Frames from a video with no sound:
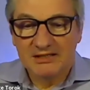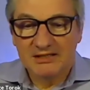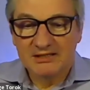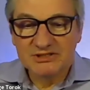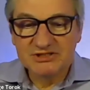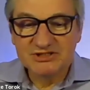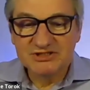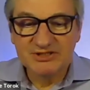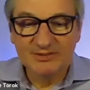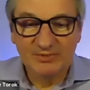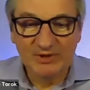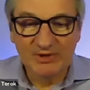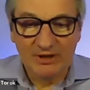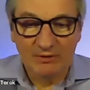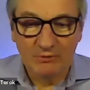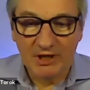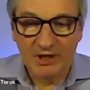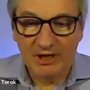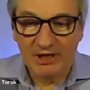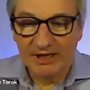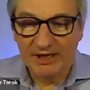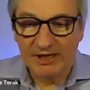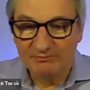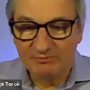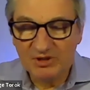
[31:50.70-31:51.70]
Simma, I
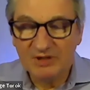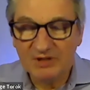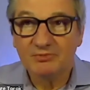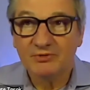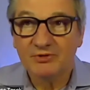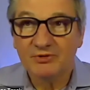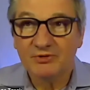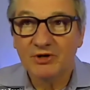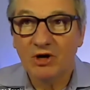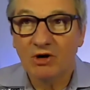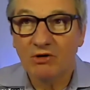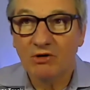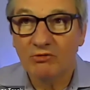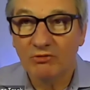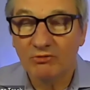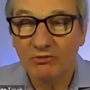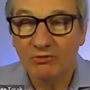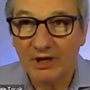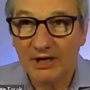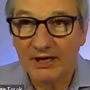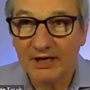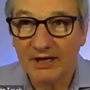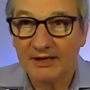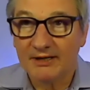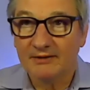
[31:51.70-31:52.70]
want to let people
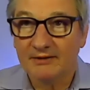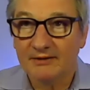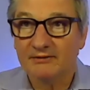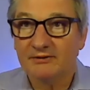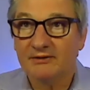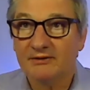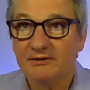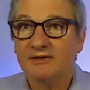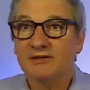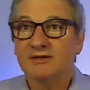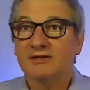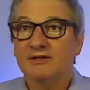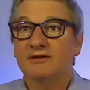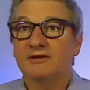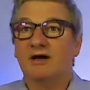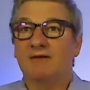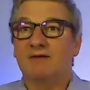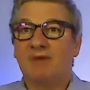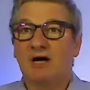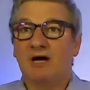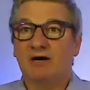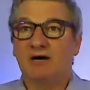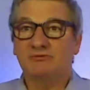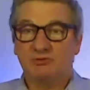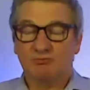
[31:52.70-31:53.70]
know
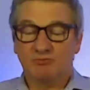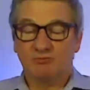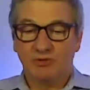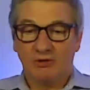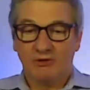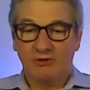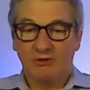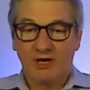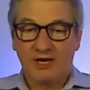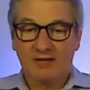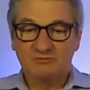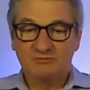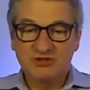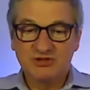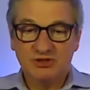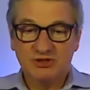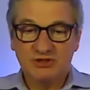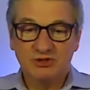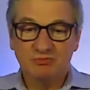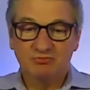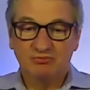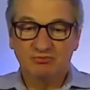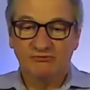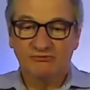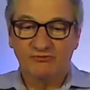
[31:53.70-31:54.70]
about the programs that
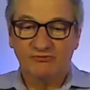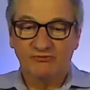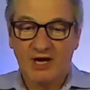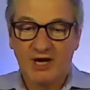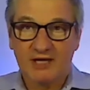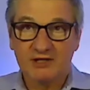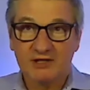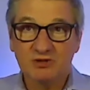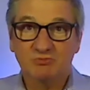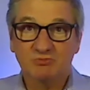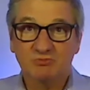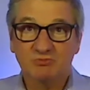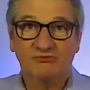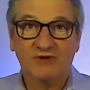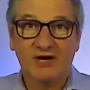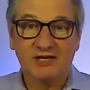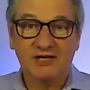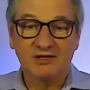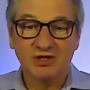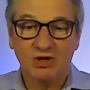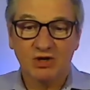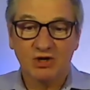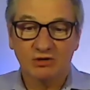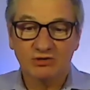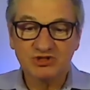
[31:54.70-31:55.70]
you provide. You
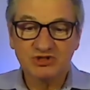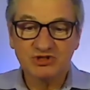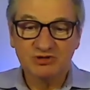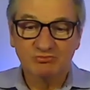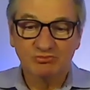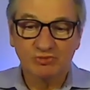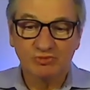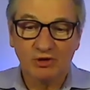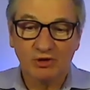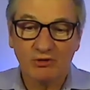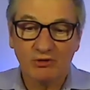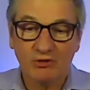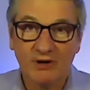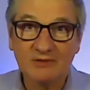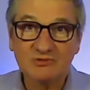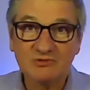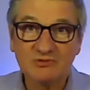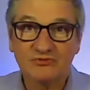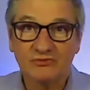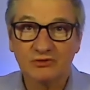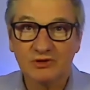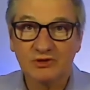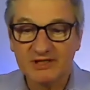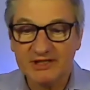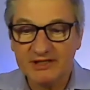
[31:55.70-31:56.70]
provide coaching
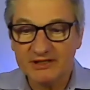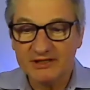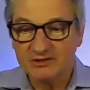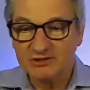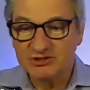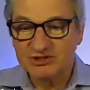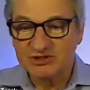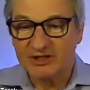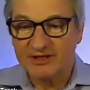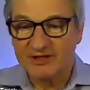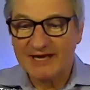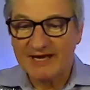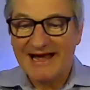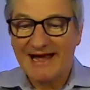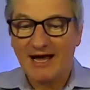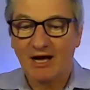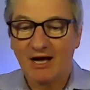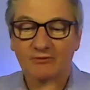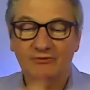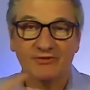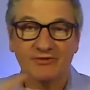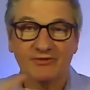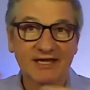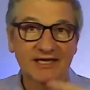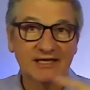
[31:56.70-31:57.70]
programs for leaders on
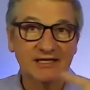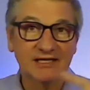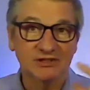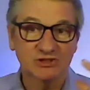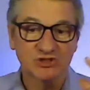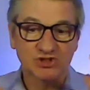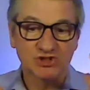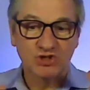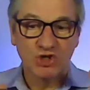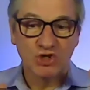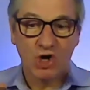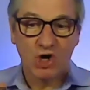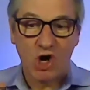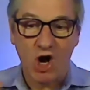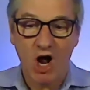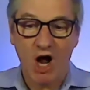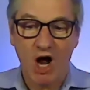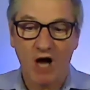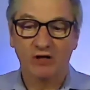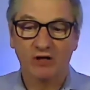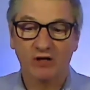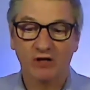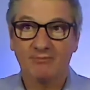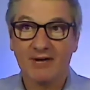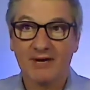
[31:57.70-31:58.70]
how they can
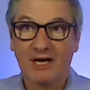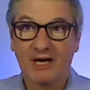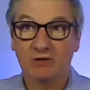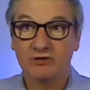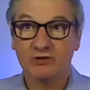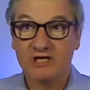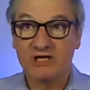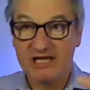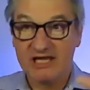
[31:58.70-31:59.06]
talk about